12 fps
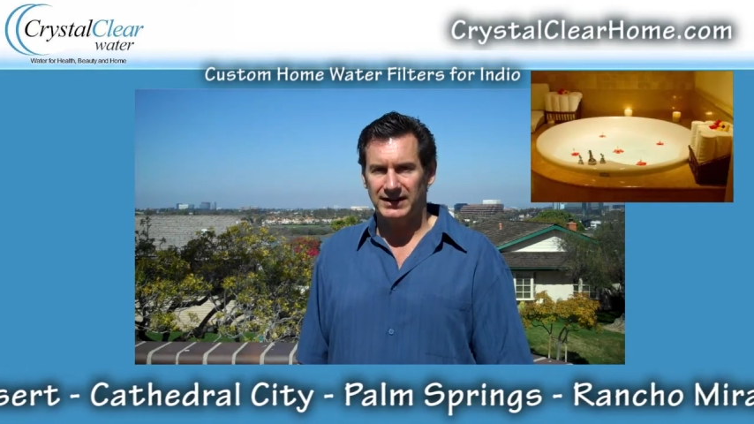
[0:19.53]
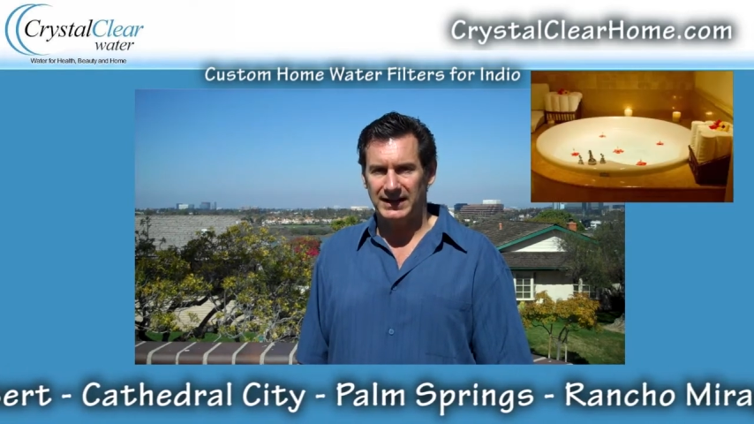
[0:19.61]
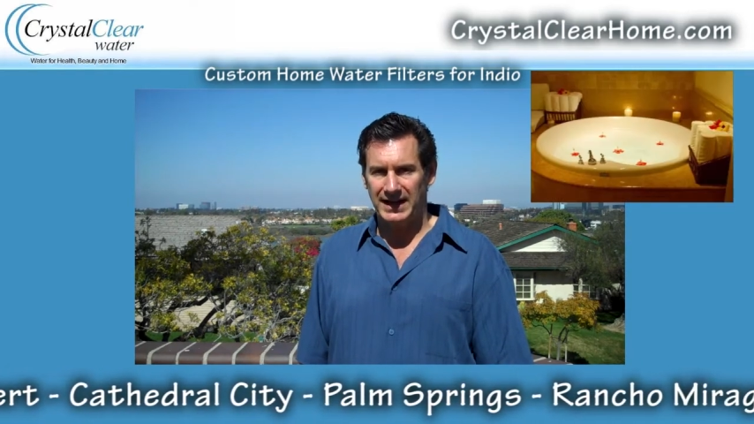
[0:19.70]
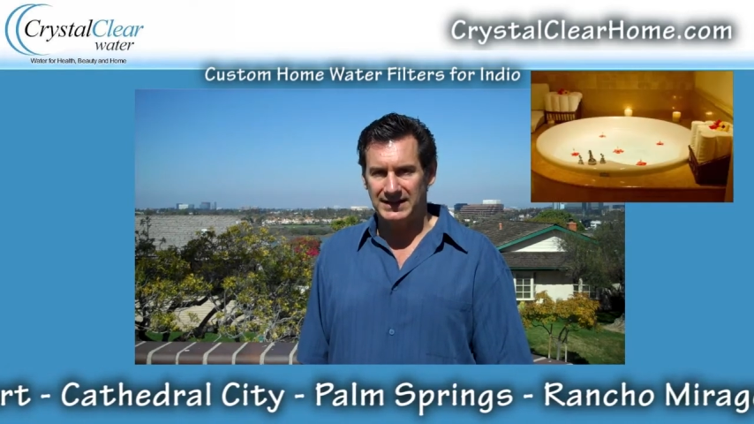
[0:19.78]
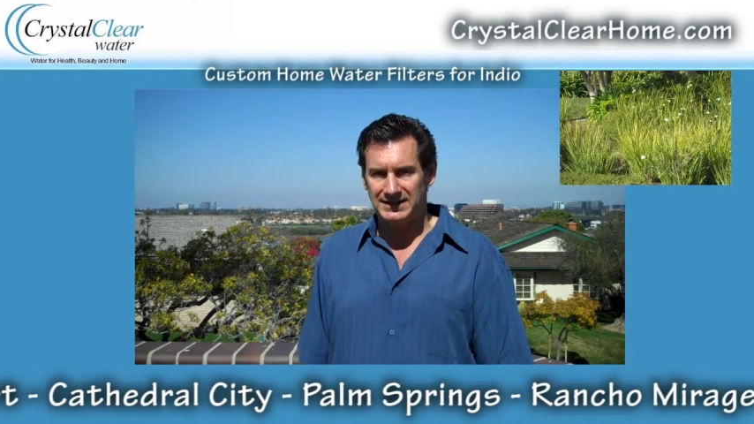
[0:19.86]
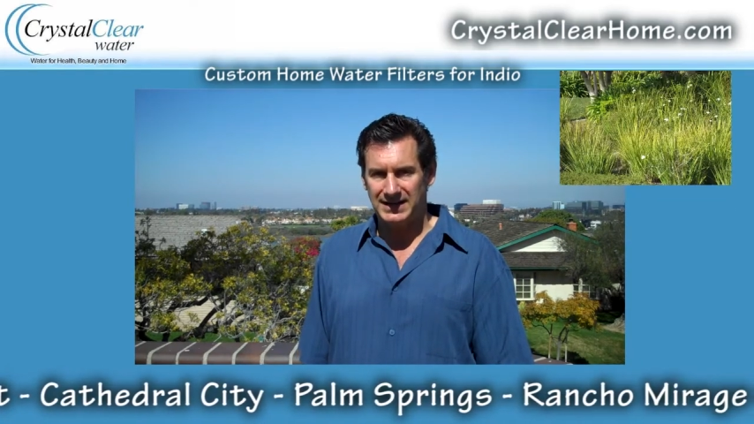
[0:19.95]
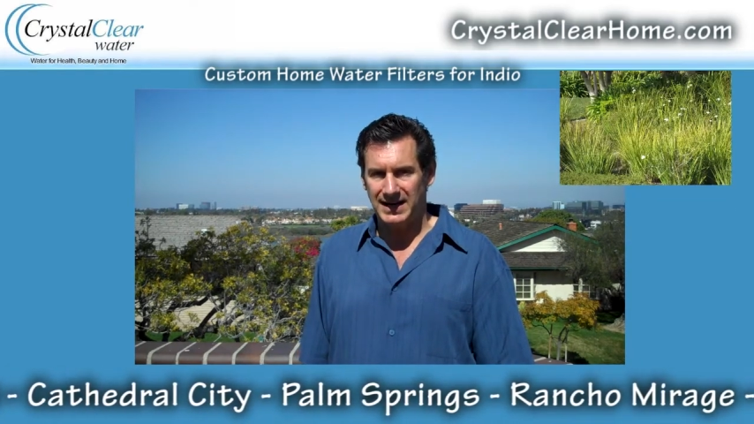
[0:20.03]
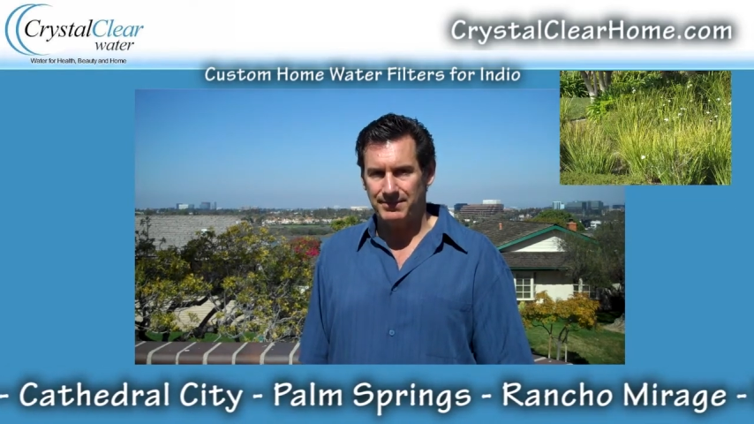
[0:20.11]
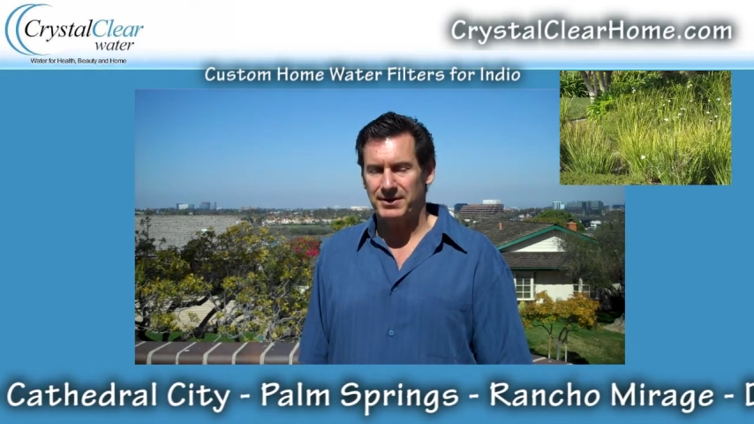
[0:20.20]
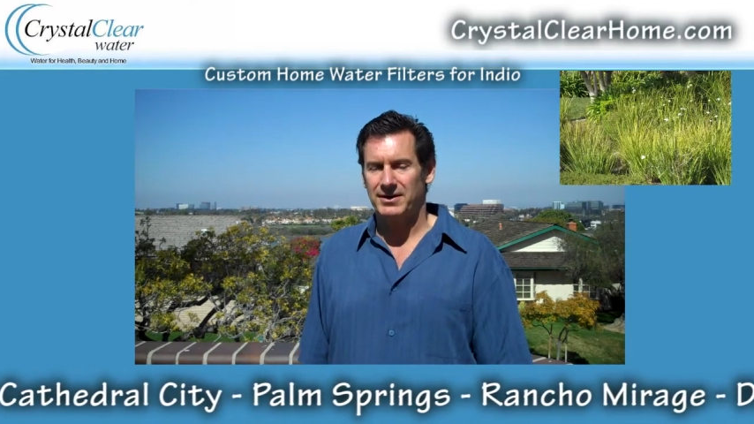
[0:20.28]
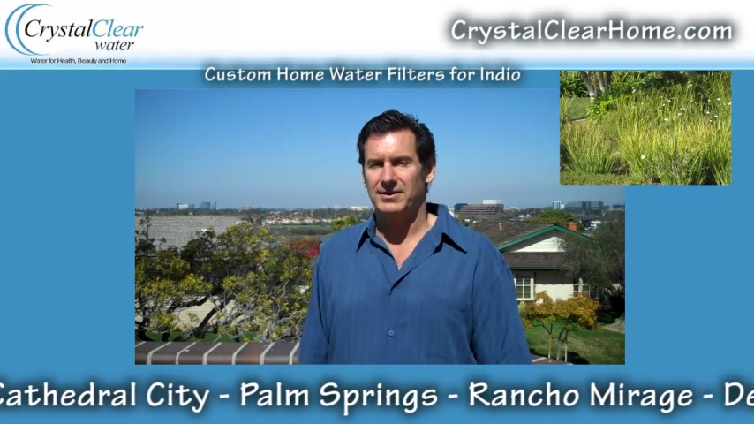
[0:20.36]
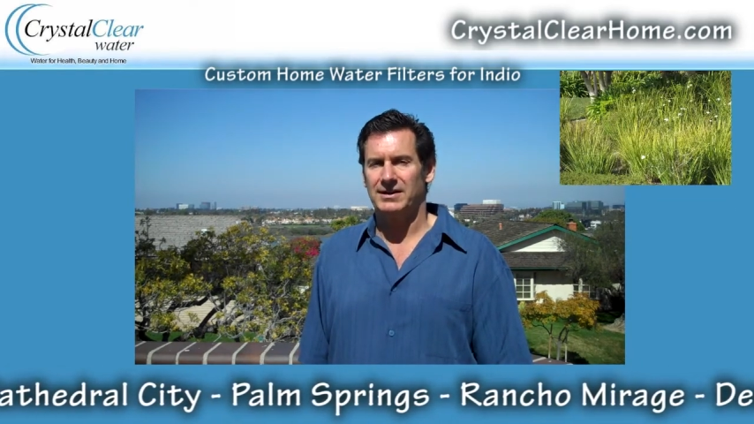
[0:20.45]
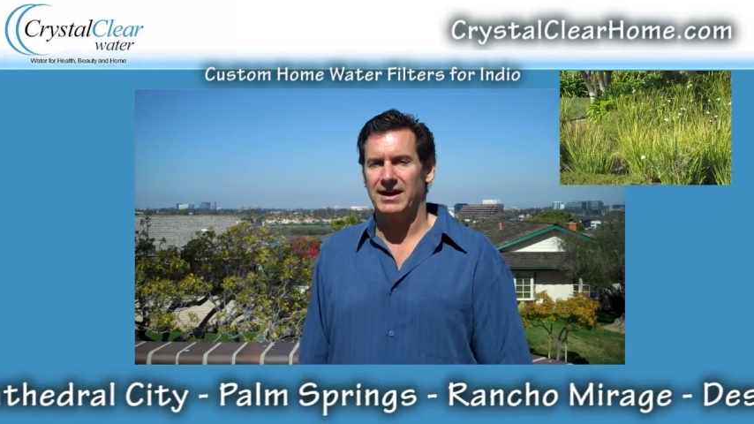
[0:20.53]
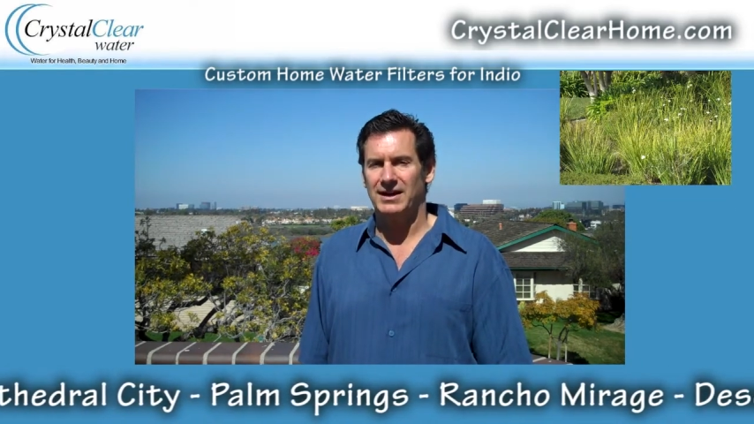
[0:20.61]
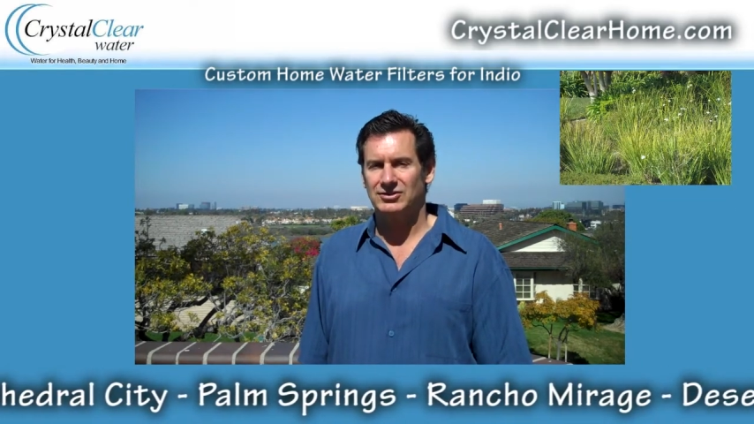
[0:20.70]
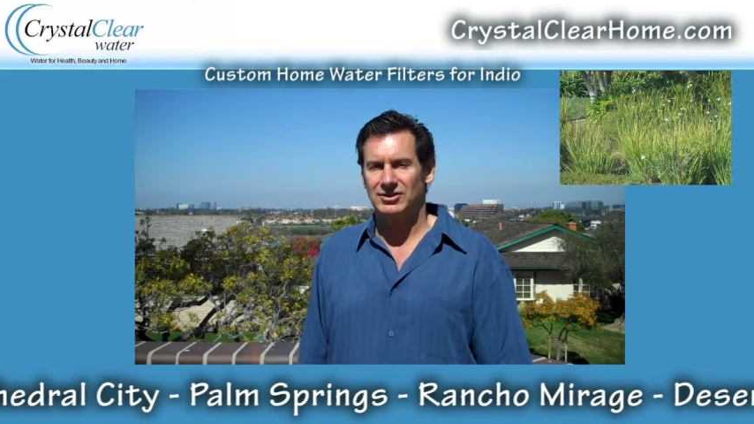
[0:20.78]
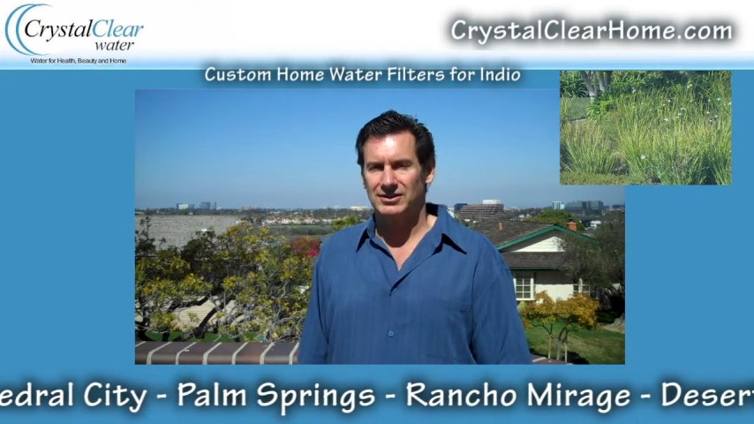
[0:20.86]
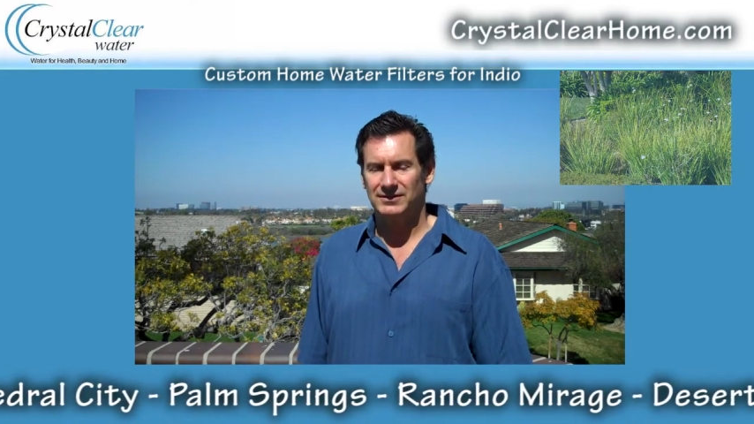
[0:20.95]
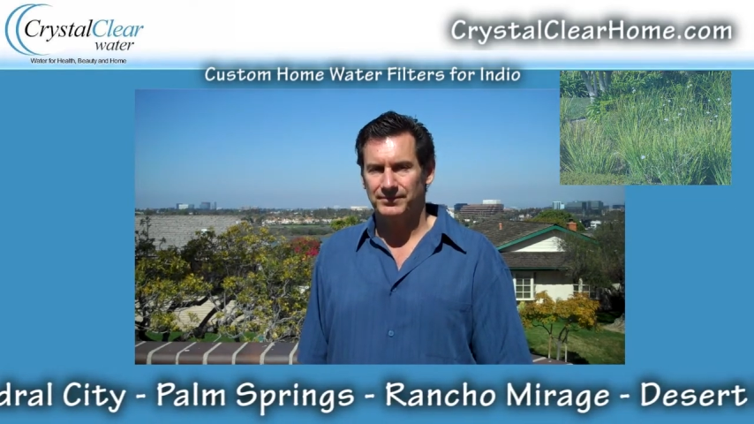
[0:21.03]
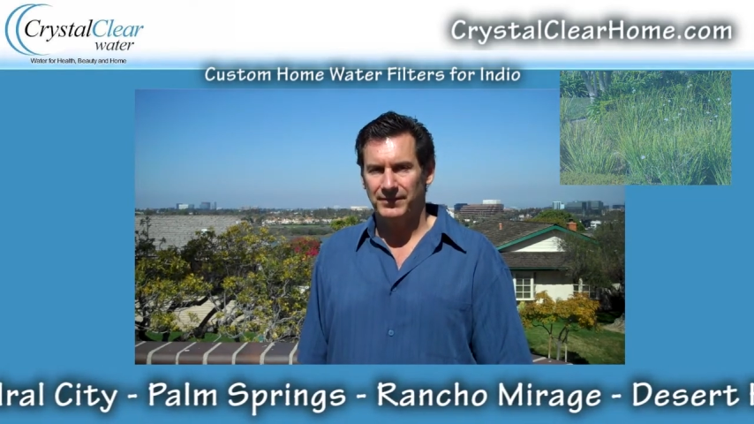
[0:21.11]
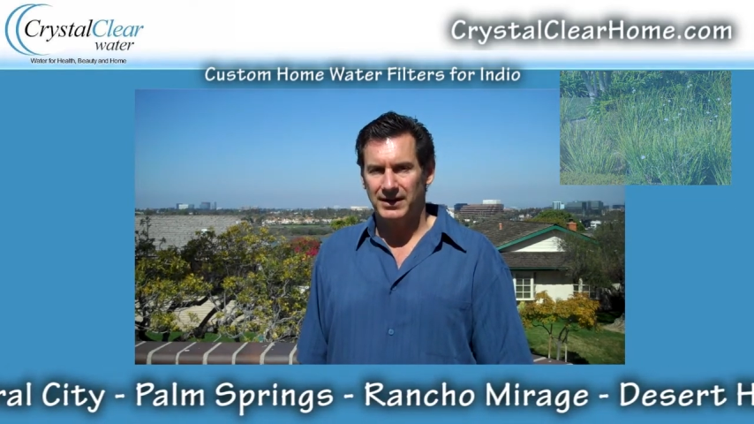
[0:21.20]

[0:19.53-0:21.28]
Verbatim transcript: landscape irrigation,